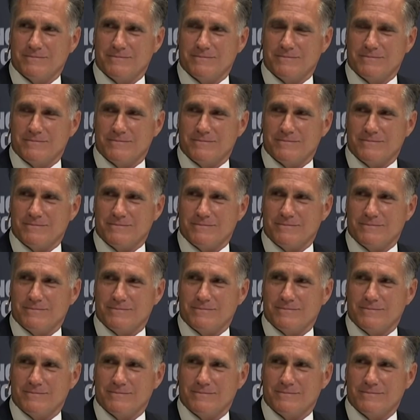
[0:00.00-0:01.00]
Donald Trump
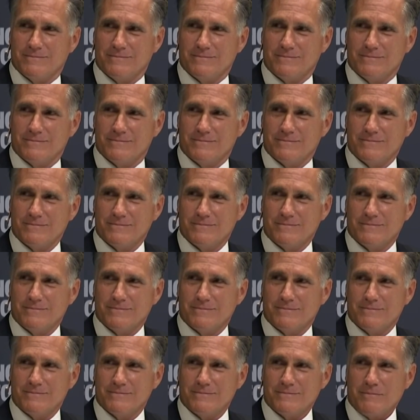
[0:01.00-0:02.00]
if he's the nominee in the
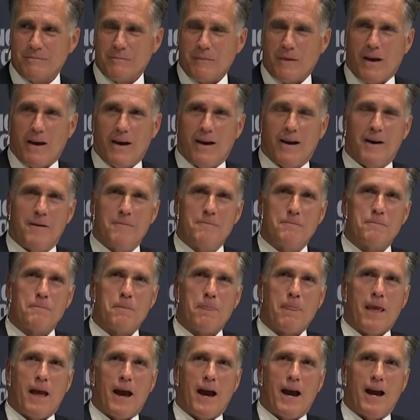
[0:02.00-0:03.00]
end? Um,
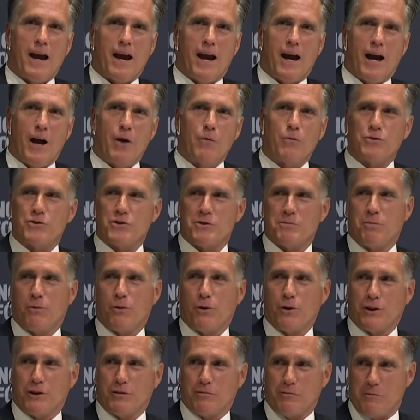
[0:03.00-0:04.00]
I, I will
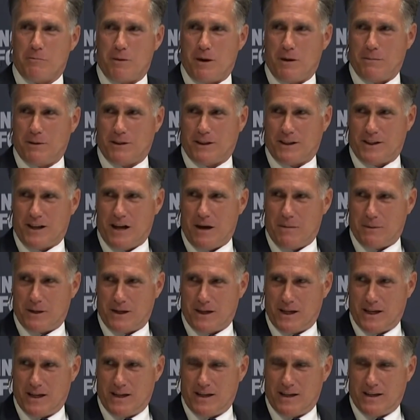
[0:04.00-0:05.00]
support the Republican
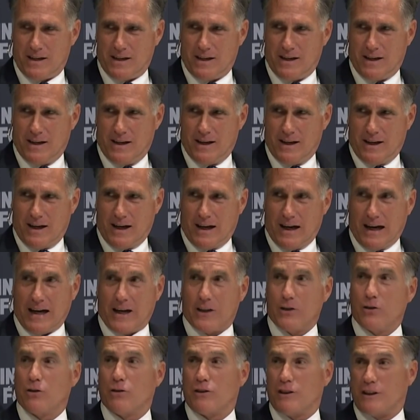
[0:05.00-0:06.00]
nominee. I
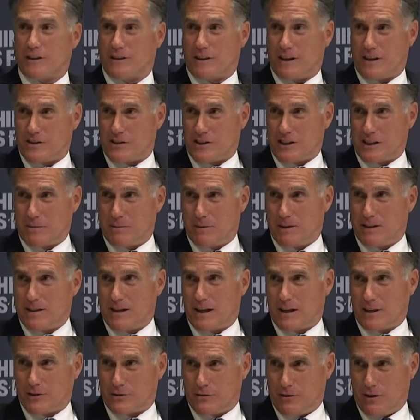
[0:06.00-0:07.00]
don't think that's going to be
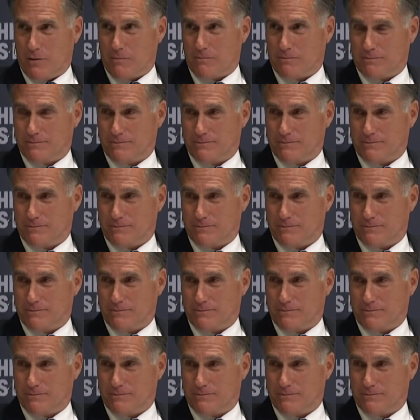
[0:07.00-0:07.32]
Donald Trump.